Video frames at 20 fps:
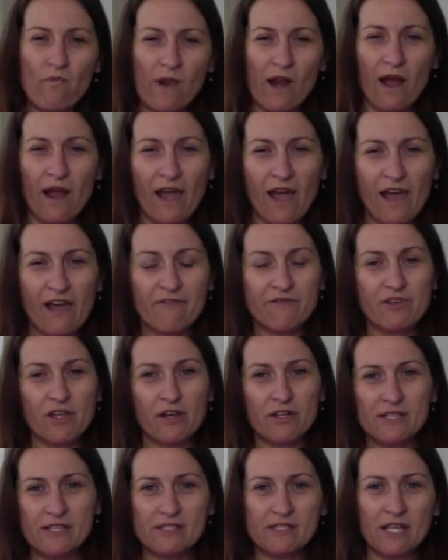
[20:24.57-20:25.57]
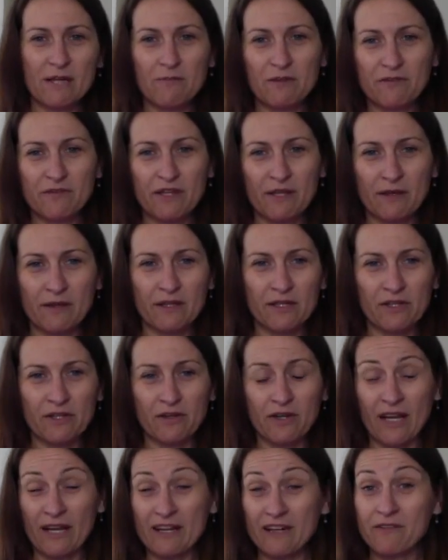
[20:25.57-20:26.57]
I have noticed some of the,
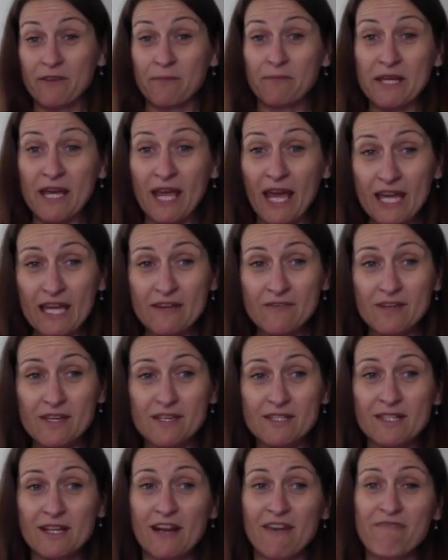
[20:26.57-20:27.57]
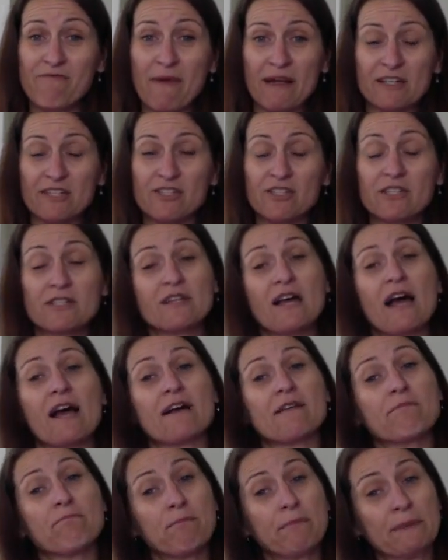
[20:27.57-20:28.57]
kind of the behaviors that I've mentioned,
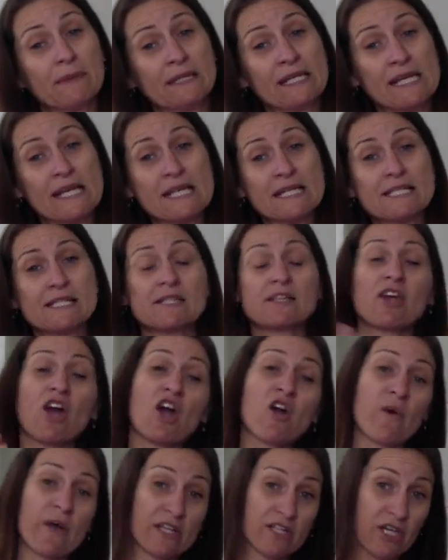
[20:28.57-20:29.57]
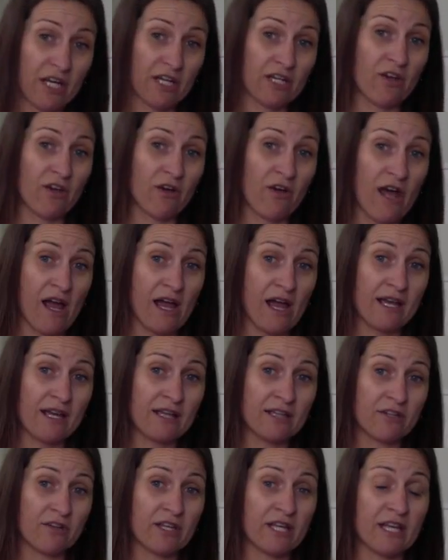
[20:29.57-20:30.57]
please go and check your
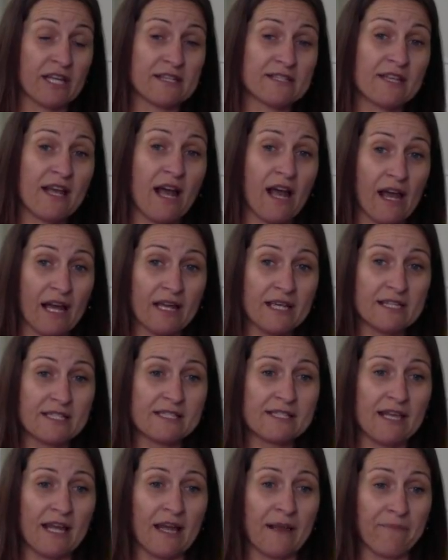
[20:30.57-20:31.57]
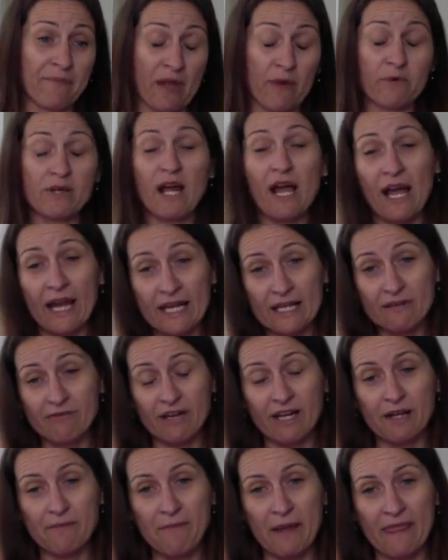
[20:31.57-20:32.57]
kid's eyes. I would highly
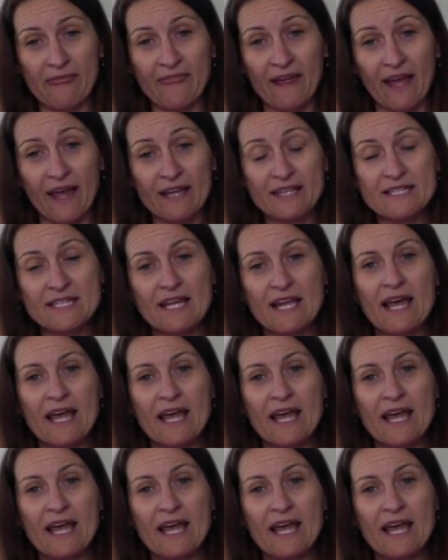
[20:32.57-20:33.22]
recommend that.